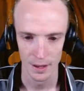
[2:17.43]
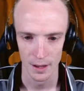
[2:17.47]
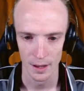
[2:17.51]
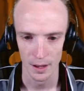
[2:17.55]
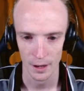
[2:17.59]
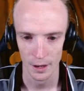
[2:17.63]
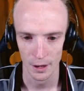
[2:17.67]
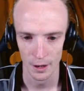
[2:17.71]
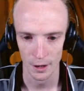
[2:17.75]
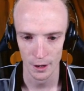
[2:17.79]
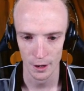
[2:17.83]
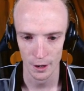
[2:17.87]

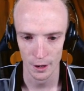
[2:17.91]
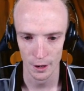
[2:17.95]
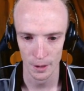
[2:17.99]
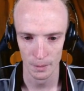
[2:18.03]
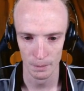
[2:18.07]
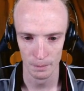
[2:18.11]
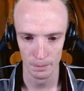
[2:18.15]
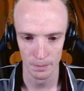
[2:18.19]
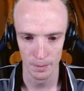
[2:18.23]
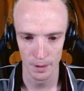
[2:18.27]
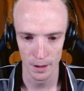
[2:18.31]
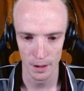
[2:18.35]
I don't
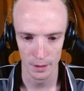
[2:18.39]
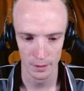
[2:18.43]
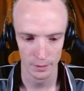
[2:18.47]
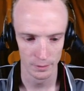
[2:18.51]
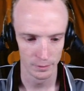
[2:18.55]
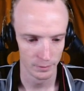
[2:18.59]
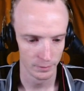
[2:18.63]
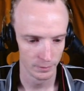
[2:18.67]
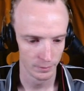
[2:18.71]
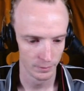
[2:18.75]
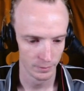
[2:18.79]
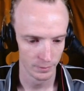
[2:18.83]
know,
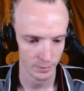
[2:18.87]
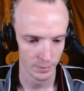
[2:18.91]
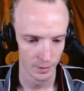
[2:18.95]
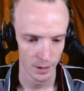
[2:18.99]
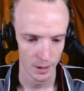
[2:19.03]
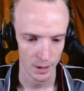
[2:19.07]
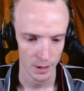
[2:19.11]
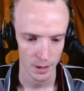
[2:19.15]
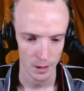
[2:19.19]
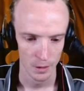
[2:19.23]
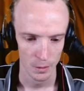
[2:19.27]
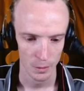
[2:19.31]

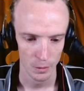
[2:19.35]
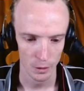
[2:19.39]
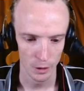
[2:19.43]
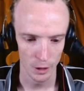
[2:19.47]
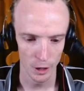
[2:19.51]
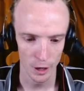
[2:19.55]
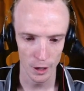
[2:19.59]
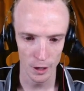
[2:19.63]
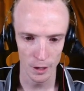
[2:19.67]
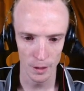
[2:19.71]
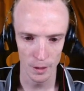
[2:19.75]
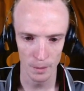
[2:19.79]
we'll
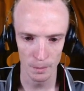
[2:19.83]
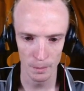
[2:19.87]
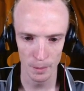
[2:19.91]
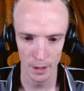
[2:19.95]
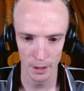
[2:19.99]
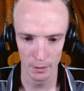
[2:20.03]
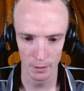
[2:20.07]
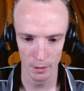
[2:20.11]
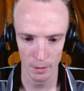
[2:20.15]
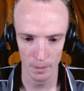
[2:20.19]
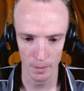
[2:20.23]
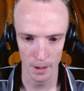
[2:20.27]
go
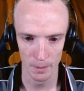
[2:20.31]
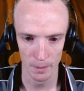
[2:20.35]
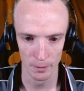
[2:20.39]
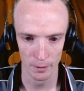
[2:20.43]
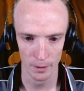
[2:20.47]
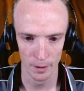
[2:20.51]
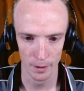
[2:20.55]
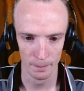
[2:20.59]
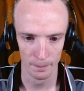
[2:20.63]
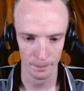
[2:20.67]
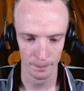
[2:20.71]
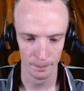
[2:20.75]
Pikarom up
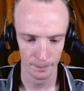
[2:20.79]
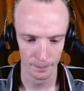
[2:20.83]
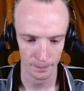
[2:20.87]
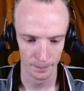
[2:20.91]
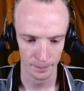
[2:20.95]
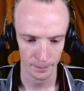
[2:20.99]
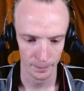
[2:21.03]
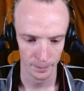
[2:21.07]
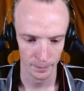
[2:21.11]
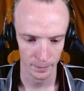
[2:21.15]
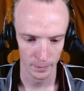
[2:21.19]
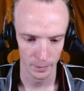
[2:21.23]
front.
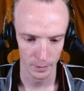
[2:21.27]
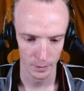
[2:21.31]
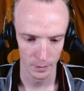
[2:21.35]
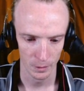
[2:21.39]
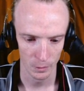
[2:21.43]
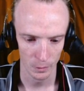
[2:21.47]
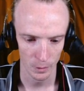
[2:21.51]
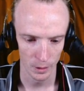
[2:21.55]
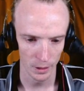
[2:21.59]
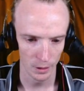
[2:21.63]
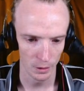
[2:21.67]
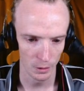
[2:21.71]

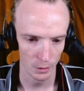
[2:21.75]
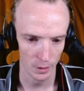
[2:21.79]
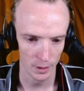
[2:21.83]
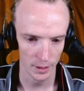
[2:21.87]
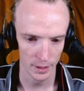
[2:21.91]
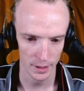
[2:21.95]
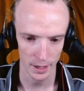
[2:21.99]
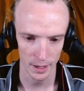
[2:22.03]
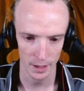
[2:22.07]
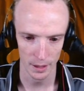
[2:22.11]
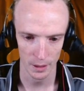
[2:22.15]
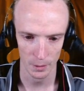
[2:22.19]
We can
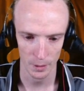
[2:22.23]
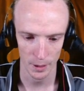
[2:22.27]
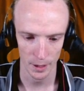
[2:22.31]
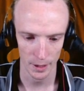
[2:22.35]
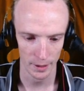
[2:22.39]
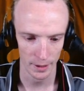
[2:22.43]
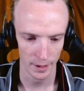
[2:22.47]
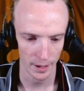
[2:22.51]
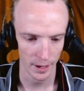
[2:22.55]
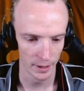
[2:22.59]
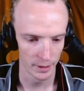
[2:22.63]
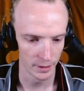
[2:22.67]
always get you out of
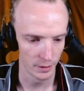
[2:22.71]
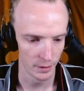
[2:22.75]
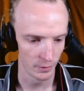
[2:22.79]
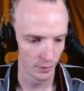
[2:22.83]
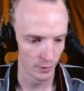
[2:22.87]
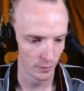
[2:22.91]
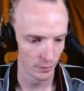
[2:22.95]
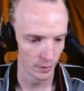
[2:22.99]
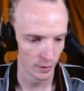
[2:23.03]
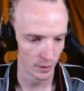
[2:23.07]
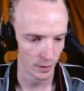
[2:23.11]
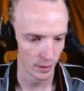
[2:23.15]
the active
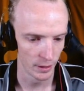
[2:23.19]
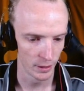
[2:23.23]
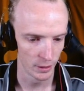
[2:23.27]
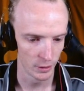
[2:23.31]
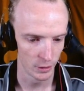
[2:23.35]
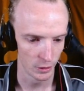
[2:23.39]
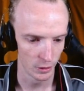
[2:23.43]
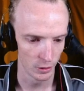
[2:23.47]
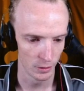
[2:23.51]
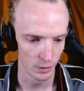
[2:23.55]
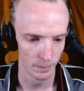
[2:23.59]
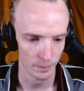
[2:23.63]
if I need
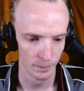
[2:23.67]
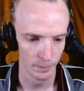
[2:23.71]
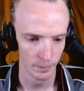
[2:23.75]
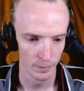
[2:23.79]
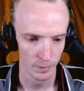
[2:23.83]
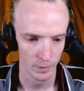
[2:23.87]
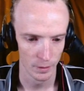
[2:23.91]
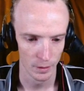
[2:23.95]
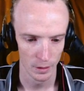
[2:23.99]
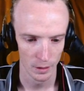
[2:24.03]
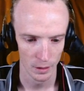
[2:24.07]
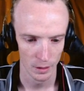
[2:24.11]
to.
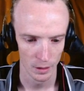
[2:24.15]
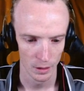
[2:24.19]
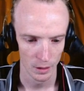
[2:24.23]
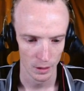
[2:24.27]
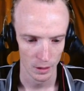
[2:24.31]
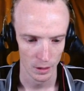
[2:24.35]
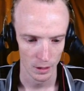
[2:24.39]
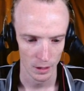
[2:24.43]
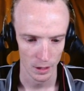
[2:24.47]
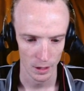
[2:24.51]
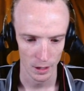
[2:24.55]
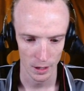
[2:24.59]

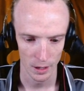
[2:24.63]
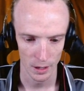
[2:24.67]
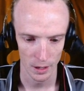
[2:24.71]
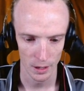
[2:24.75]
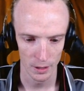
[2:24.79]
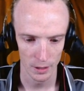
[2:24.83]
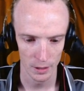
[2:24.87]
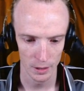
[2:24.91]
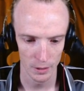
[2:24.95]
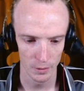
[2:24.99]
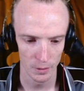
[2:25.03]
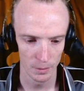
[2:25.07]

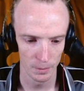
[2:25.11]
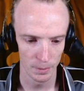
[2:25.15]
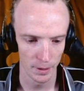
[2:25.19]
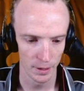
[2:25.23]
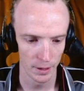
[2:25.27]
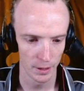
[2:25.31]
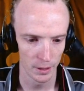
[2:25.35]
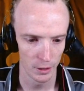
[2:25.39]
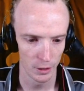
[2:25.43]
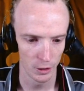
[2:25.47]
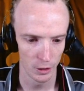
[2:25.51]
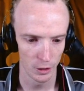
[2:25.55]
Don't want to
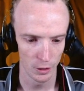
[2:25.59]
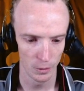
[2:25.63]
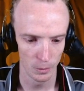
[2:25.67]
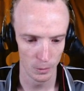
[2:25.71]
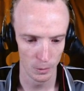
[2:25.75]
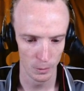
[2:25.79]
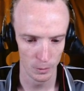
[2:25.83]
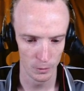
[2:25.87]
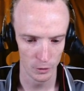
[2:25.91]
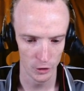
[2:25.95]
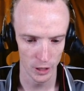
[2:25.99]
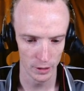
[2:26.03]
play you.
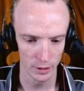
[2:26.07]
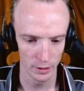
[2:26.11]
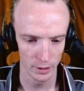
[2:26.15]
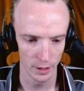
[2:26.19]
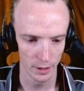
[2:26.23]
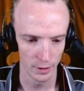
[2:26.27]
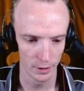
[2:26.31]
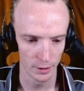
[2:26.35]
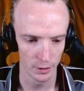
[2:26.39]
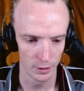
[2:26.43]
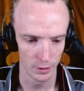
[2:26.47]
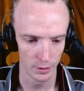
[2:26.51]
We'll chuck the
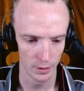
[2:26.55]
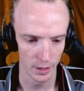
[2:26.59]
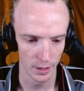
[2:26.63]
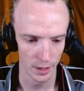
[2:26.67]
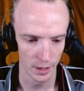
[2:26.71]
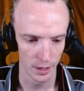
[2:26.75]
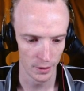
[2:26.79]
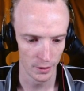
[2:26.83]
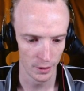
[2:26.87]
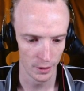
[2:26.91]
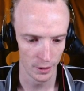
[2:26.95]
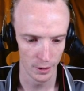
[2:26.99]
other 2
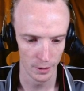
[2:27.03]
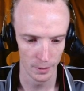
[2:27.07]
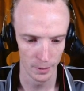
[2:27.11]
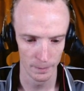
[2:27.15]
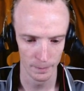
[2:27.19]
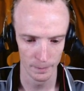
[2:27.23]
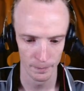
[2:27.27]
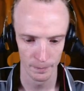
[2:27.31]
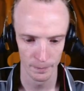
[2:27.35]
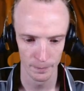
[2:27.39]
down though.